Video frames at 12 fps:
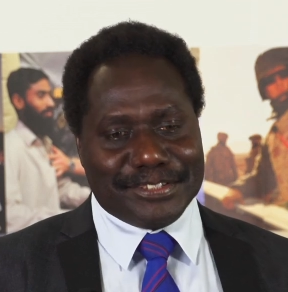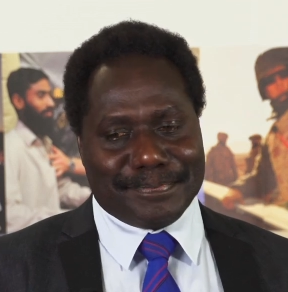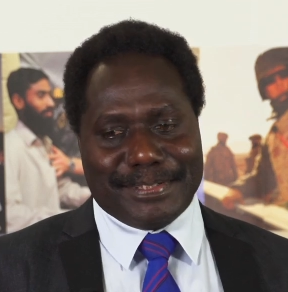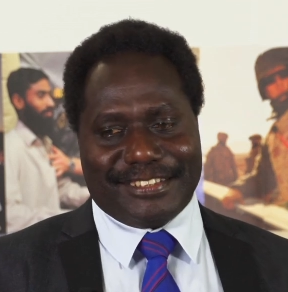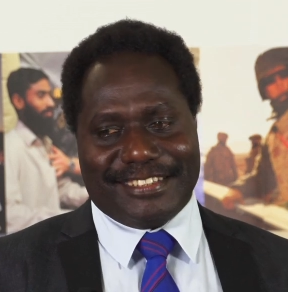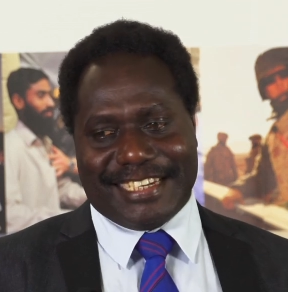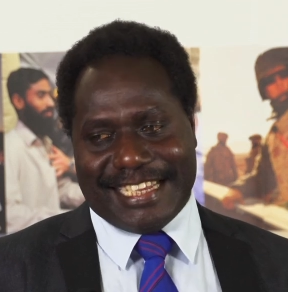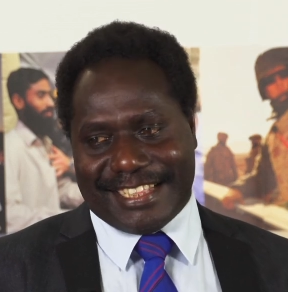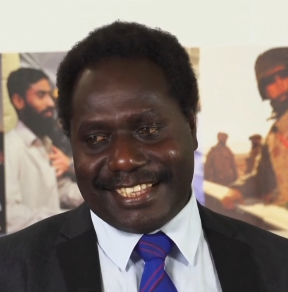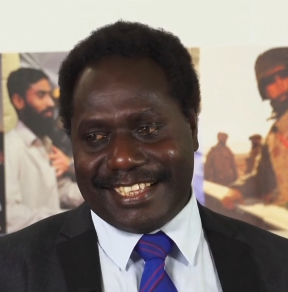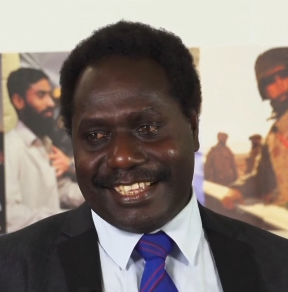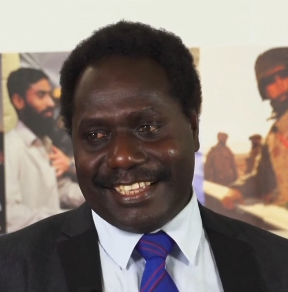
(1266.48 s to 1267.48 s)
Speaker 1: use betel
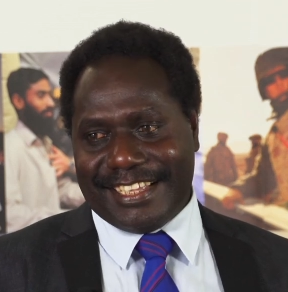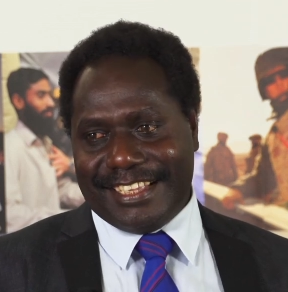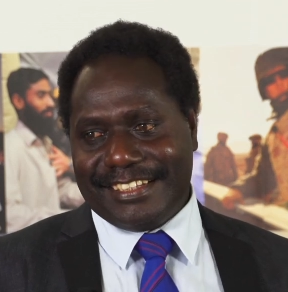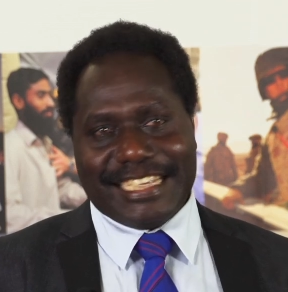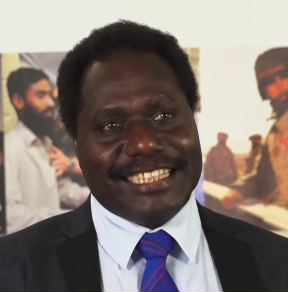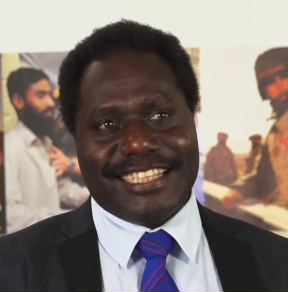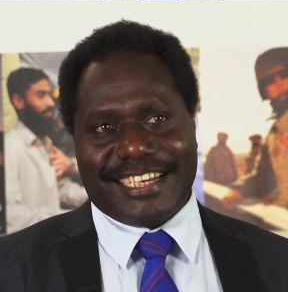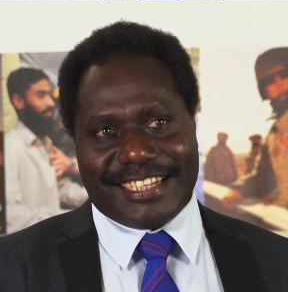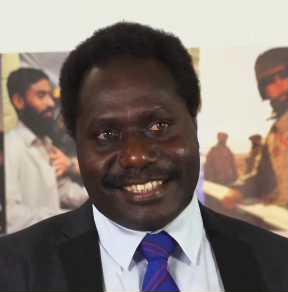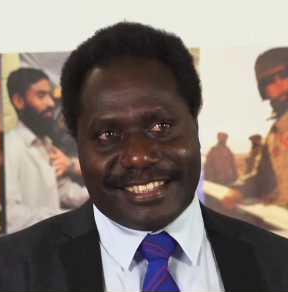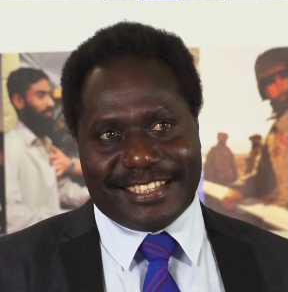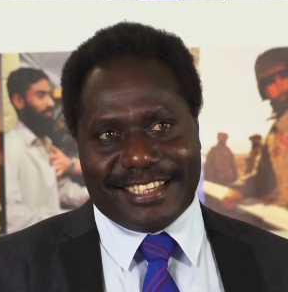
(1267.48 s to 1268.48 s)
nut in
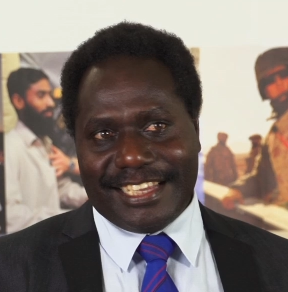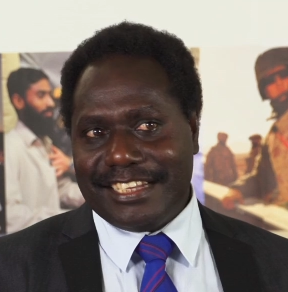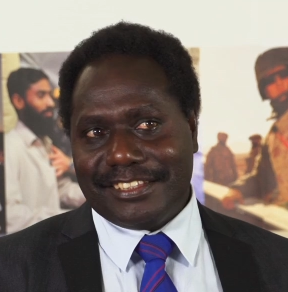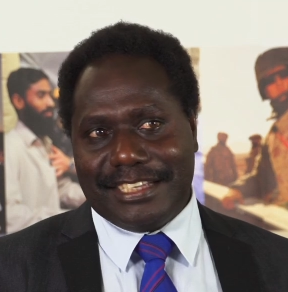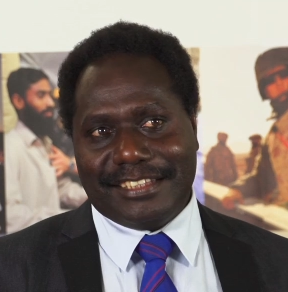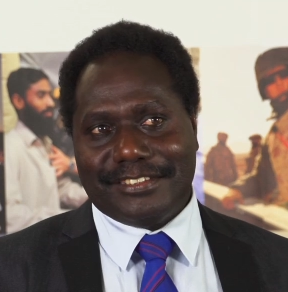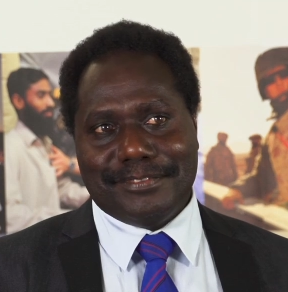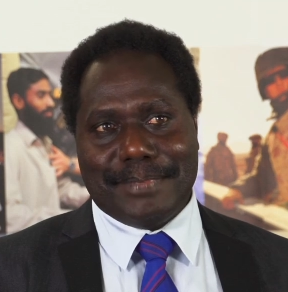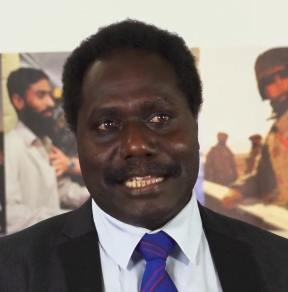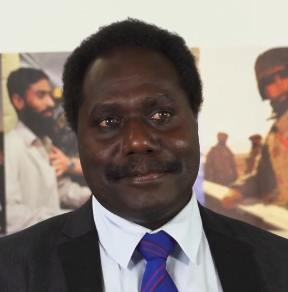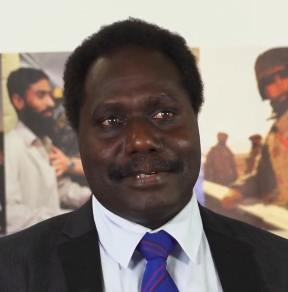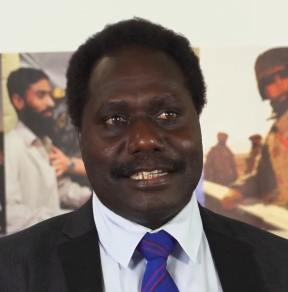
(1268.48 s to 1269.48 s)
gatherings mm. and, hmm. and to
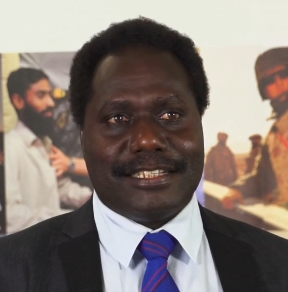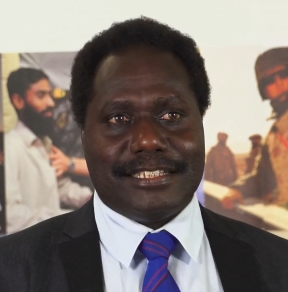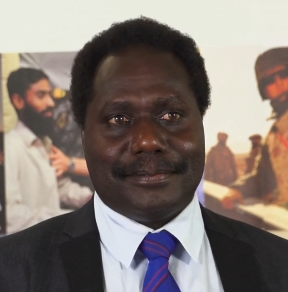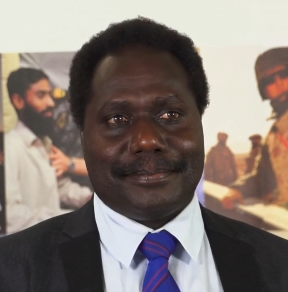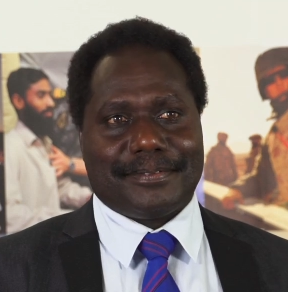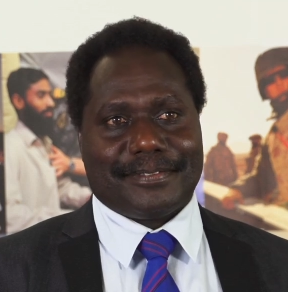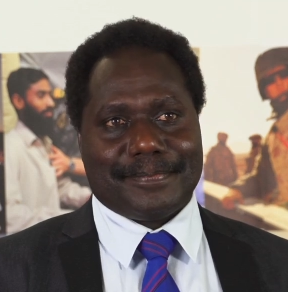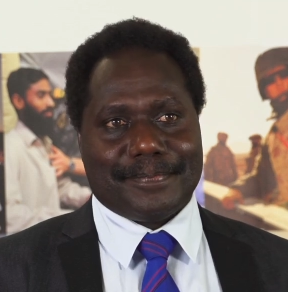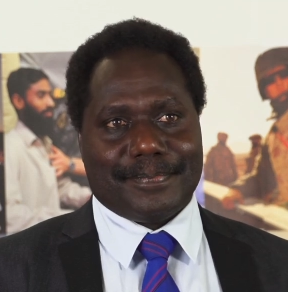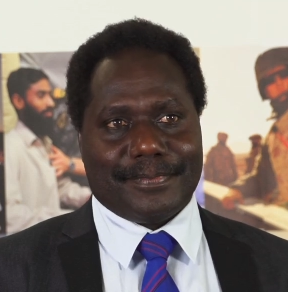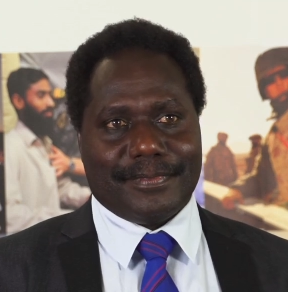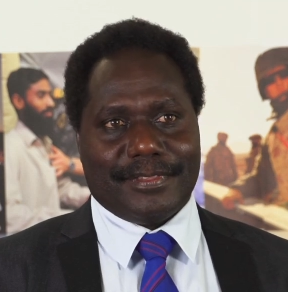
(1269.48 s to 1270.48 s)
make friendship.
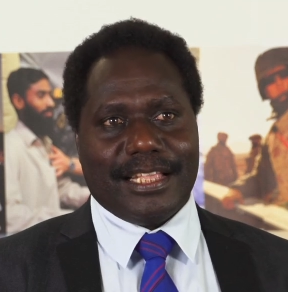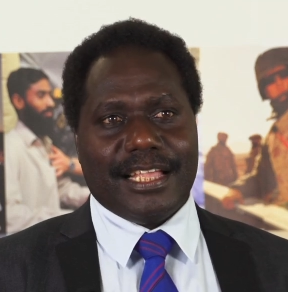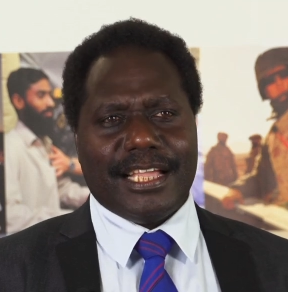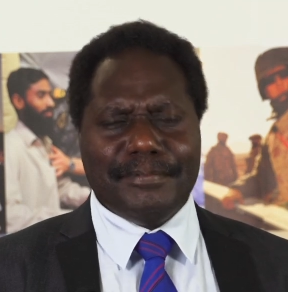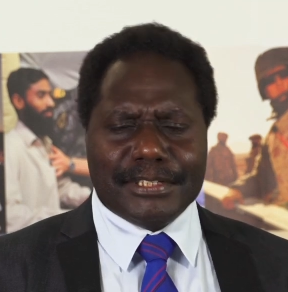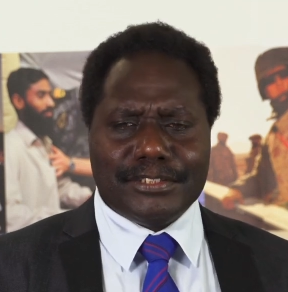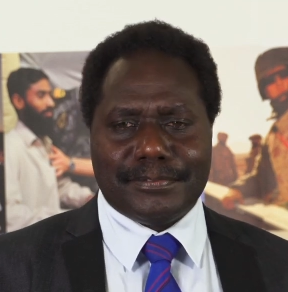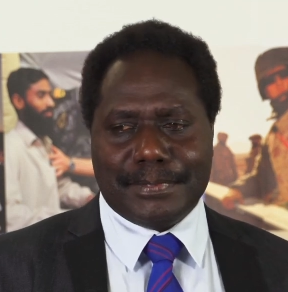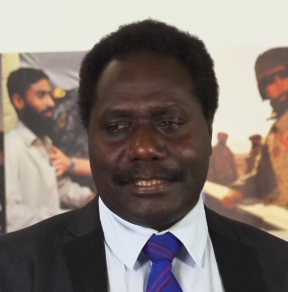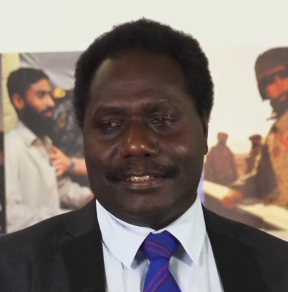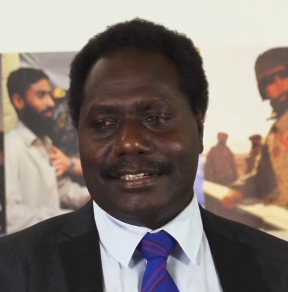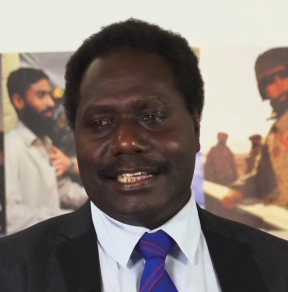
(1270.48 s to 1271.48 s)
Mm. And we use
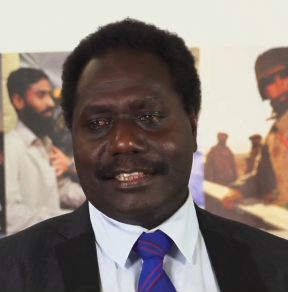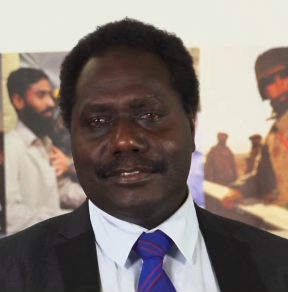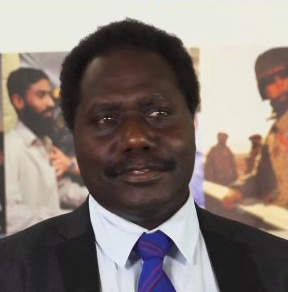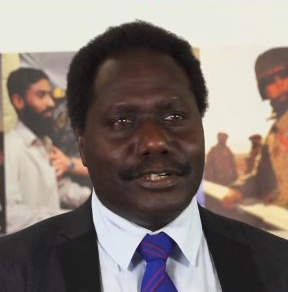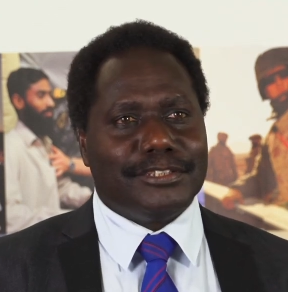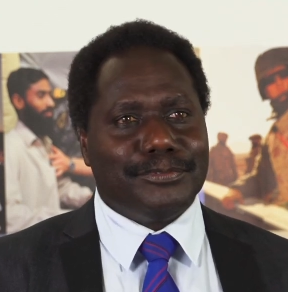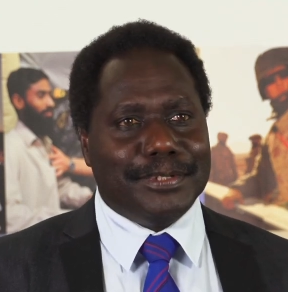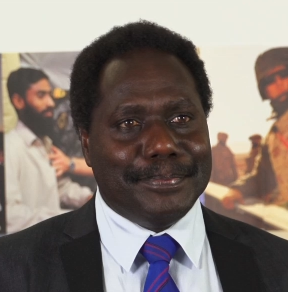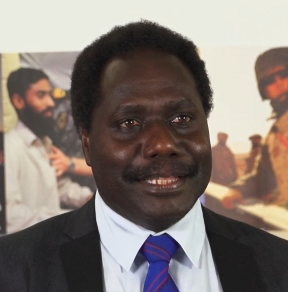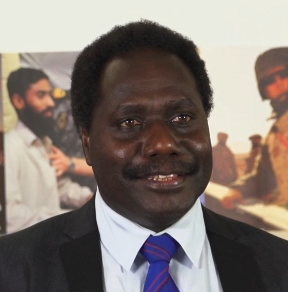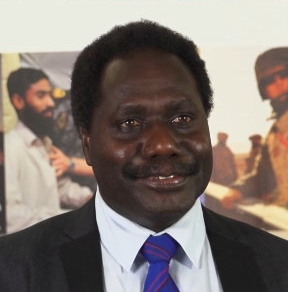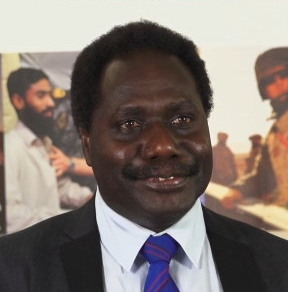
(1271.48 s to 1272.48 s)
betel nut to court
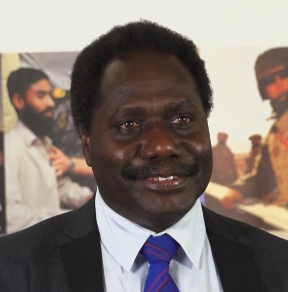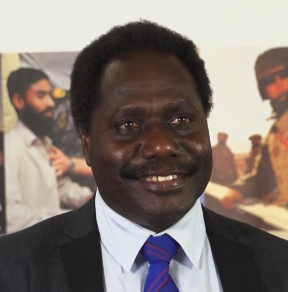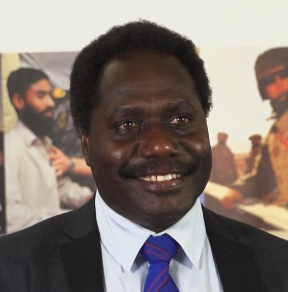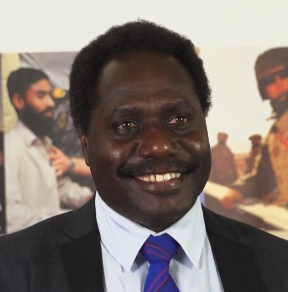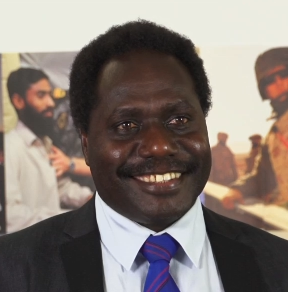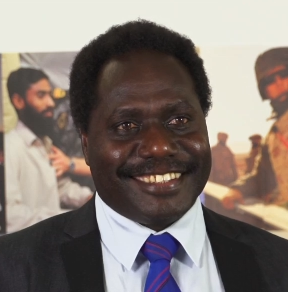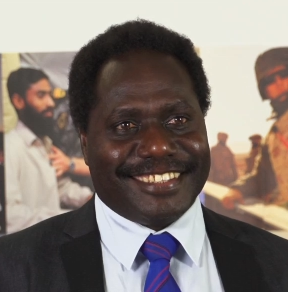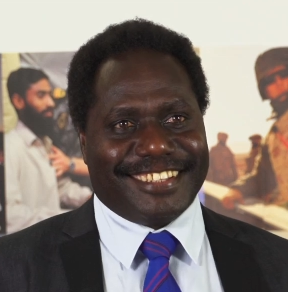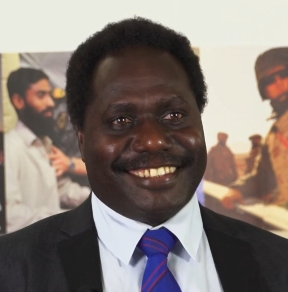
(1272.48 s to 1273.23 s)
women too. Right.